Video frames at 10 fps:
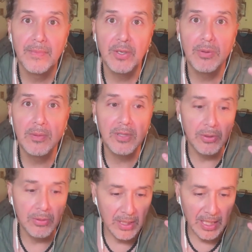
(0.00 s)

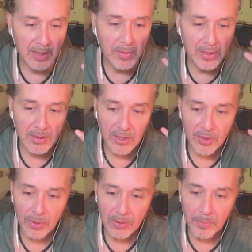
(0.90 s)
You came into
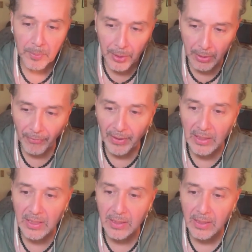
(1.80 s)
this world
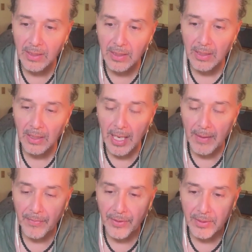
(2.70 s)
perfect,
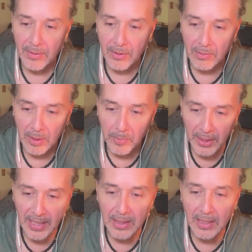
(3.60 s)
and you are
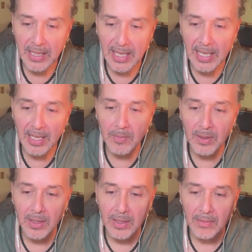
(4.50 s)
playing the game
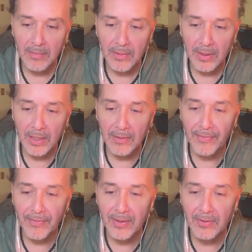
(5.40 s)

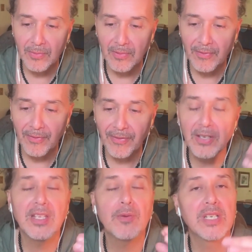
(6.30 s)
of
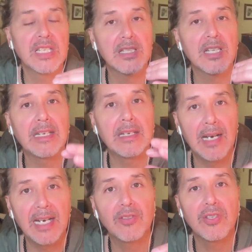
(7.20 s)
feeling what it's like
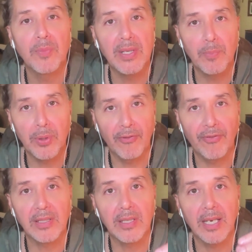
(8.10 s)
not to be
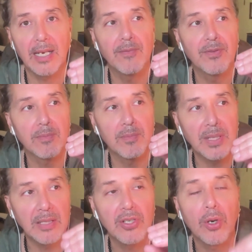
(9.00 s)
perfect and
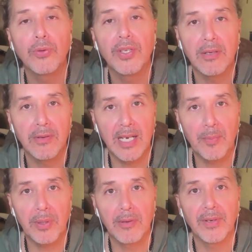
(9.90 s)
being told that you're
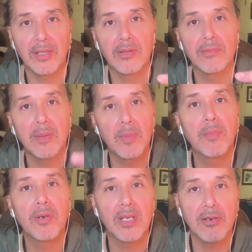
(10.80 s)
not perfect, to
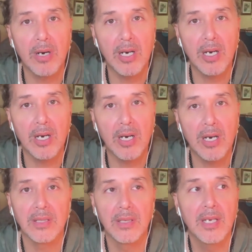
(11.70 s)
remember that you are perfect.